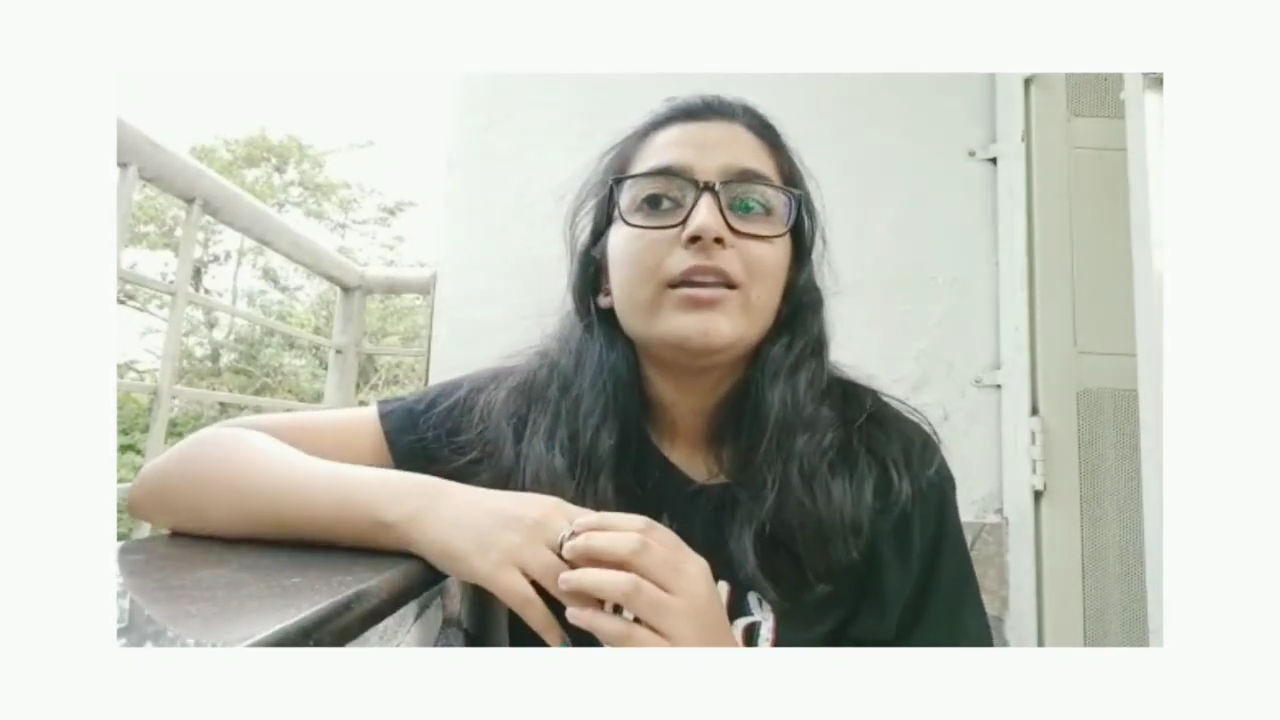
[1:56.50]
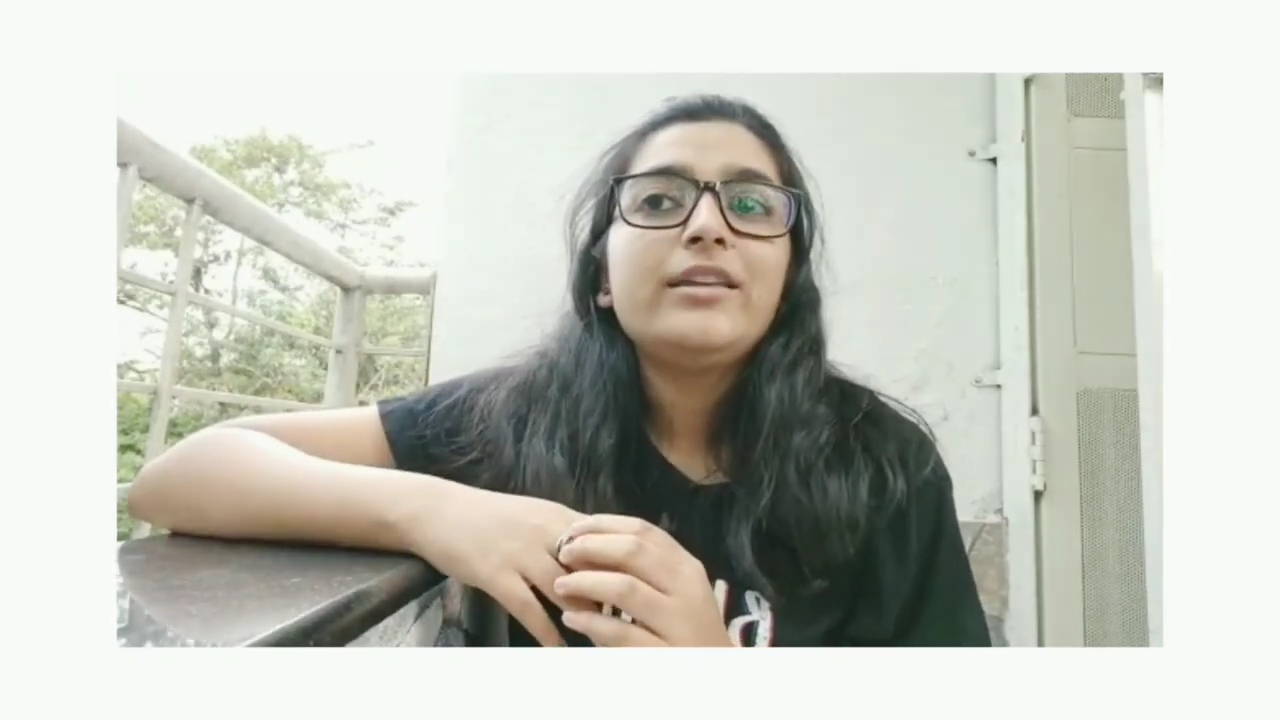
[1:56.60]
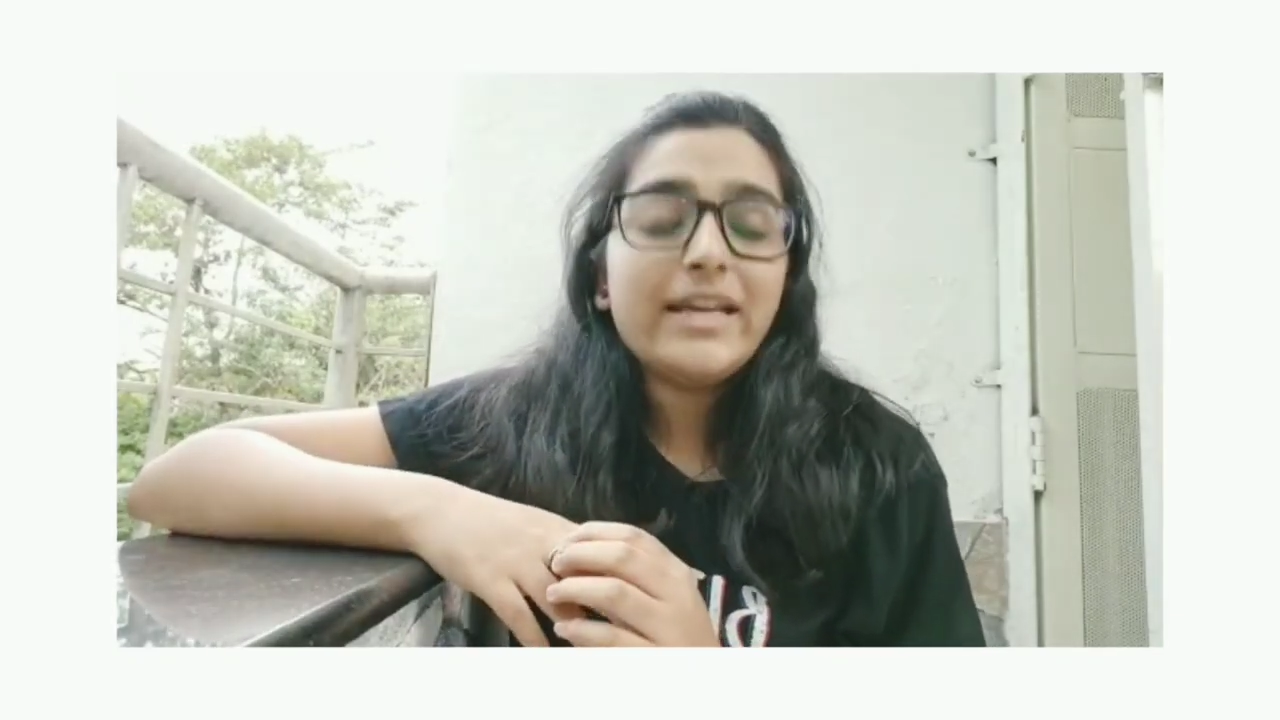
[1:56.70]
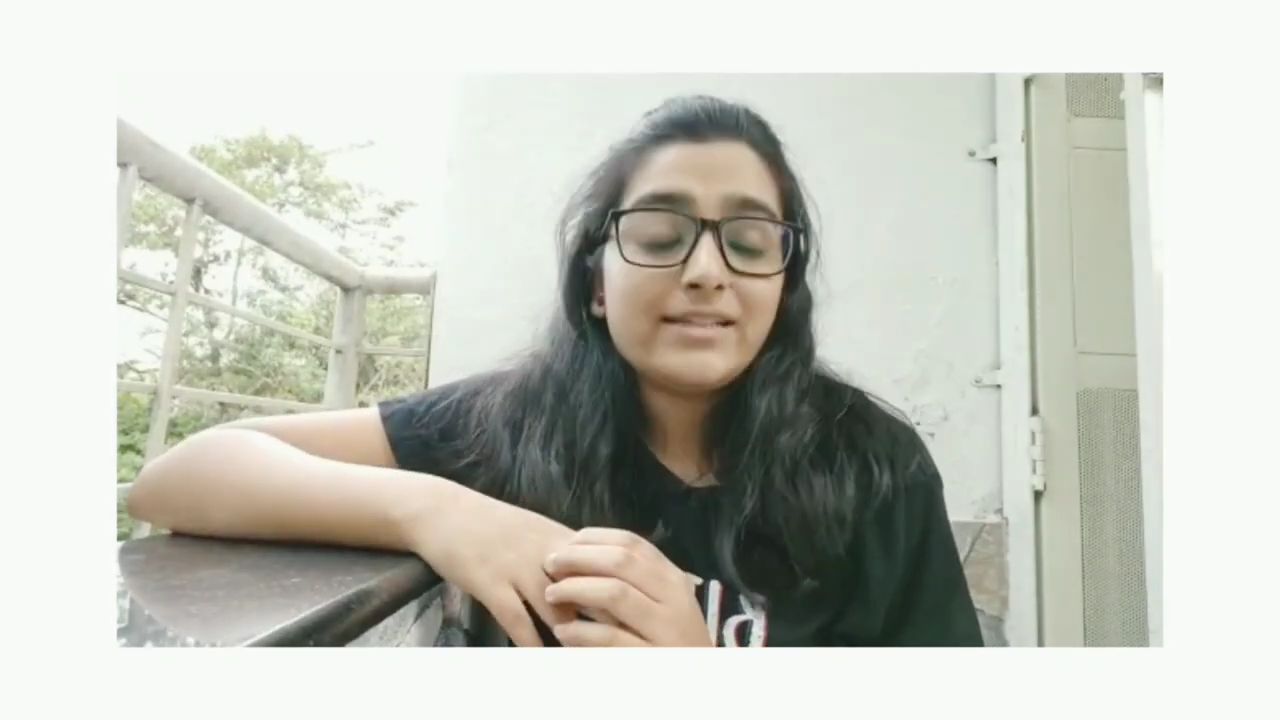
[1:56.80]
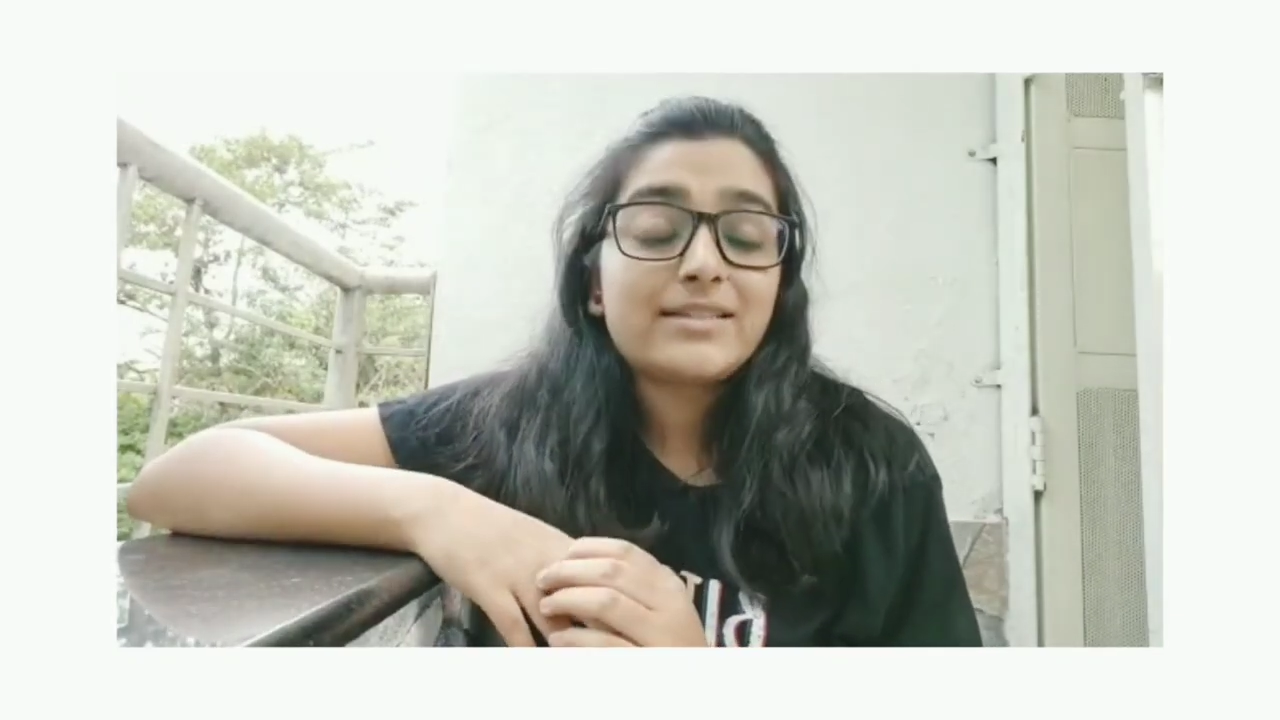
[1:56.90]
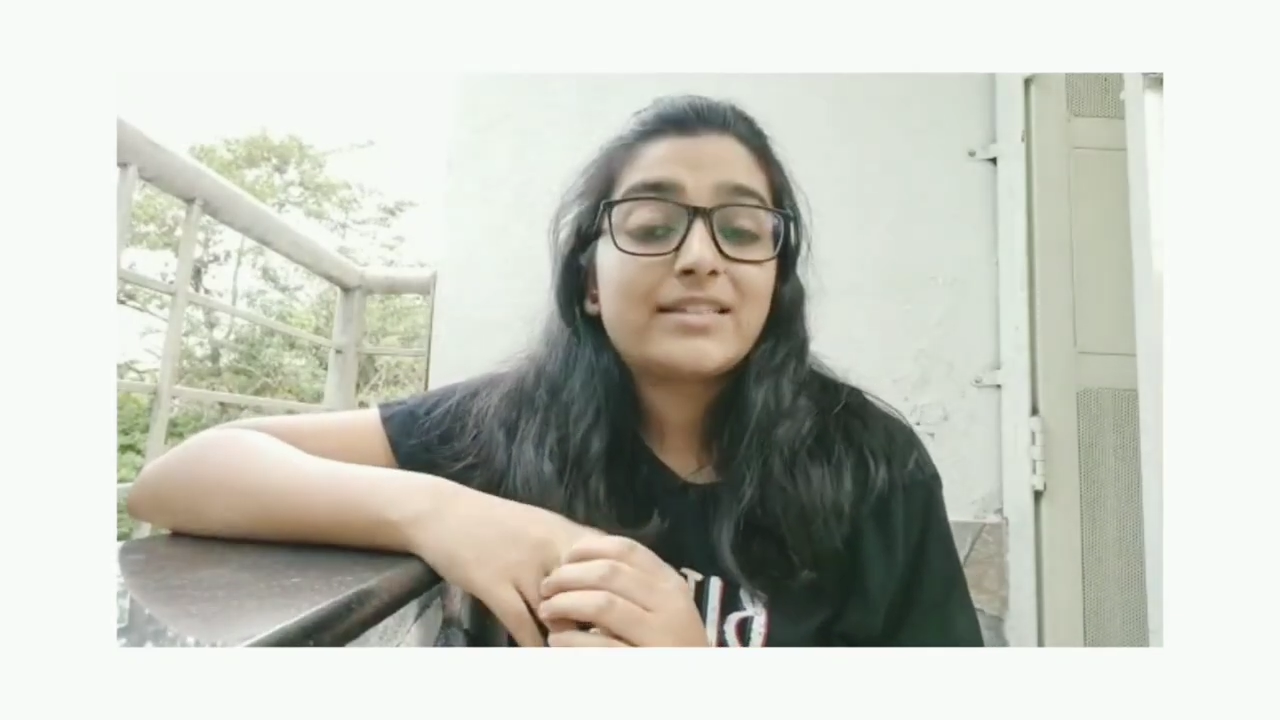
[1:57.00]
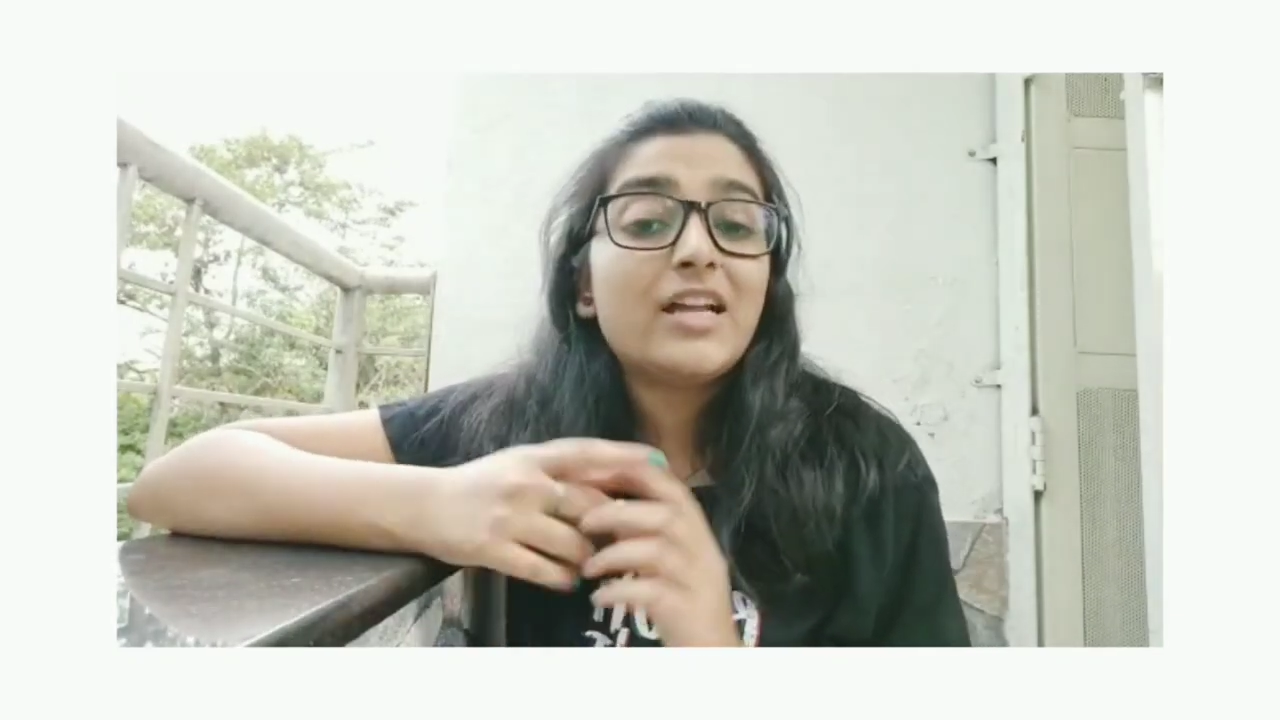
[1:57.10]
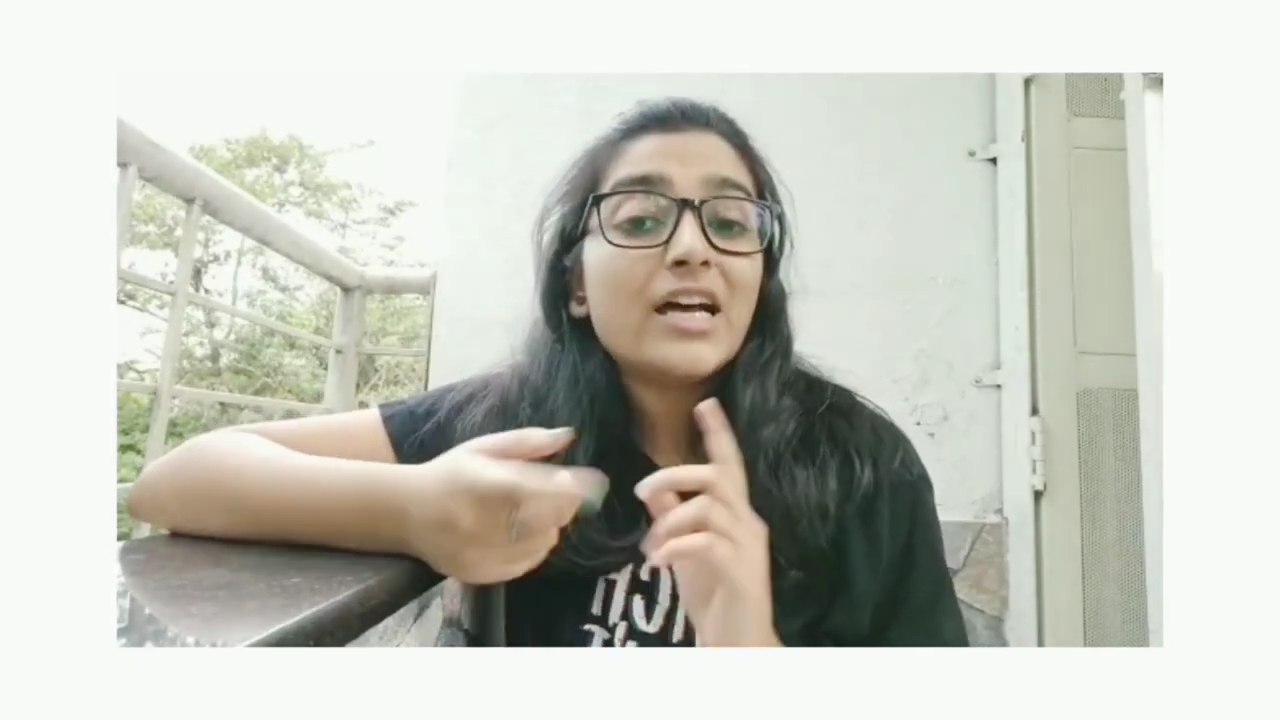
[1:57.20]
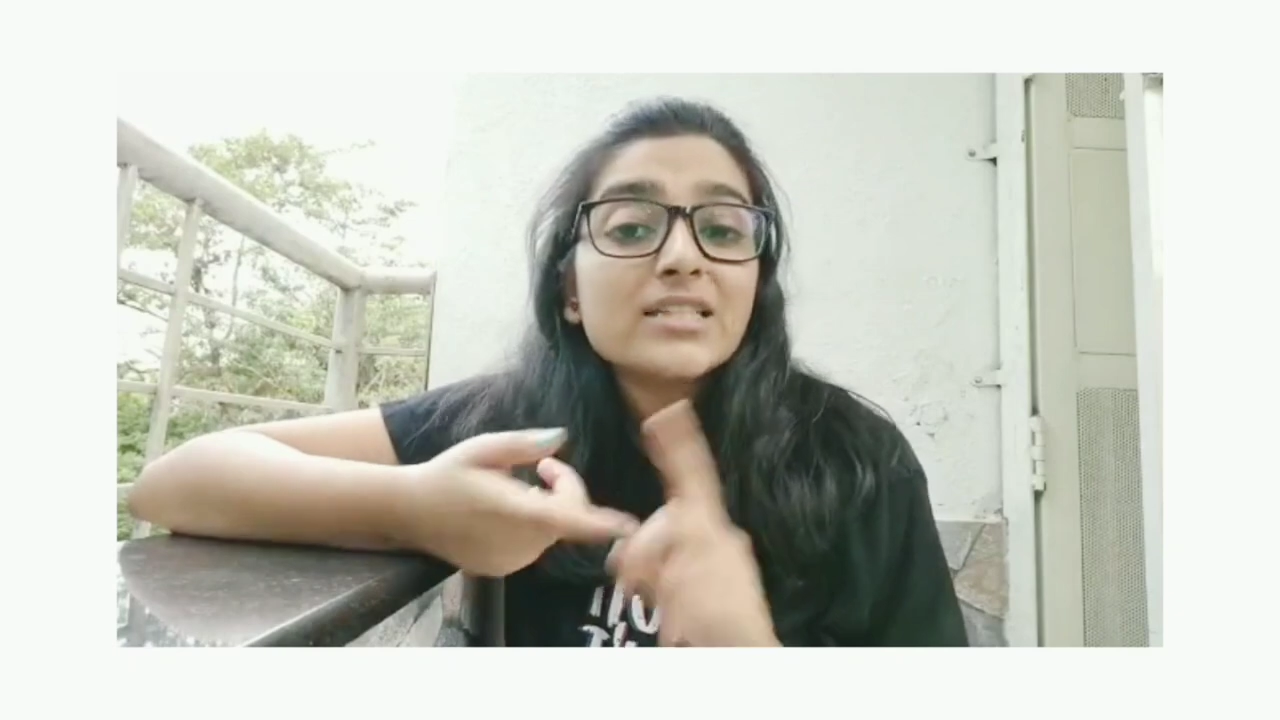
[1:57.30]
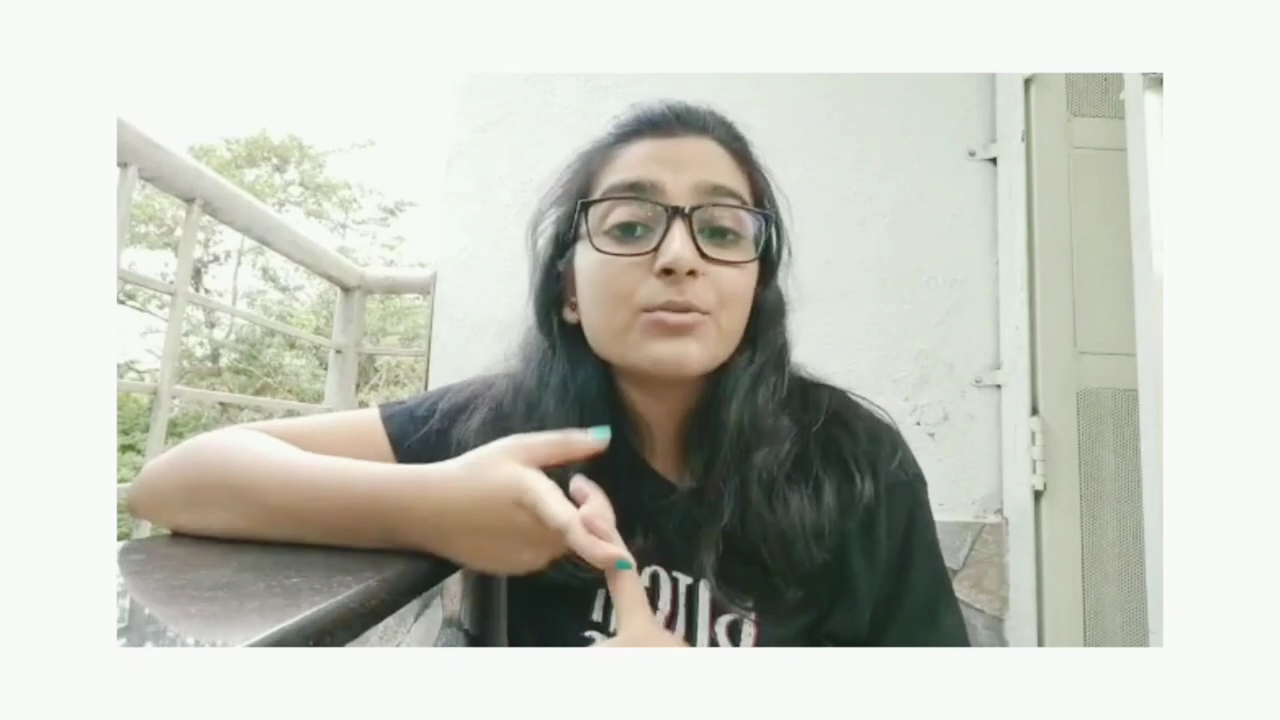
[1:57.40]
Yes,
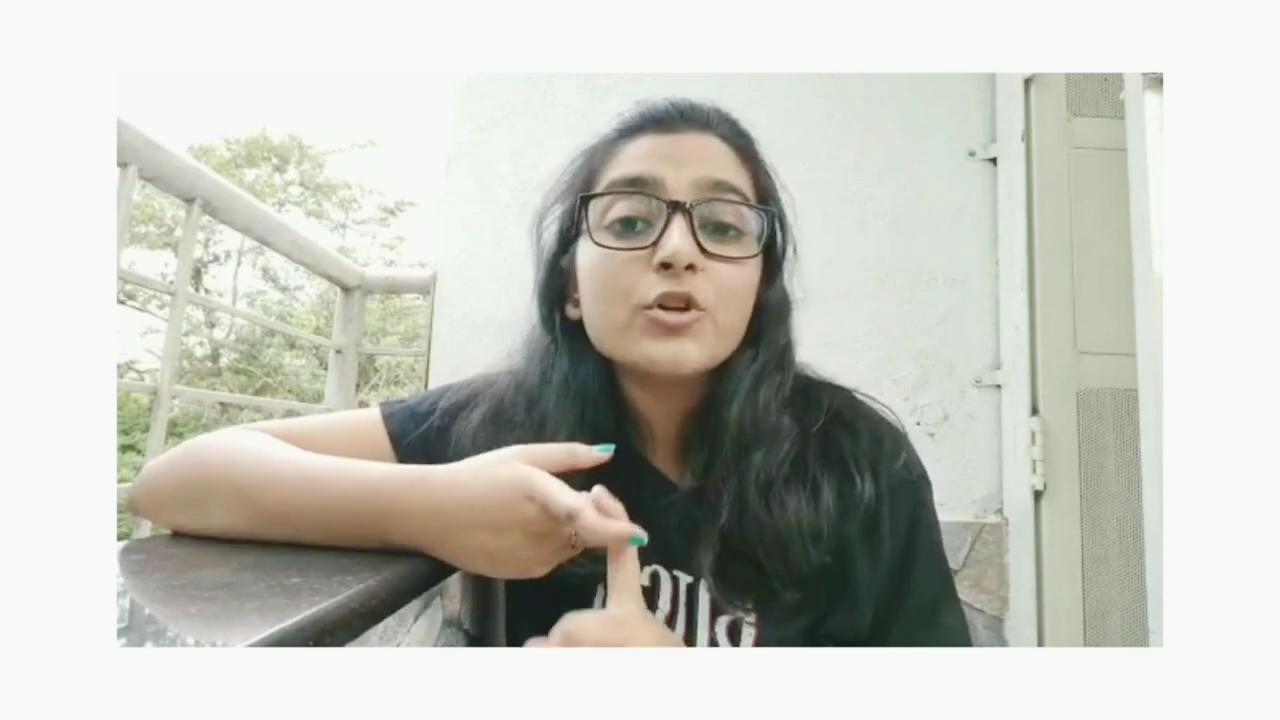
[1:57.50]
last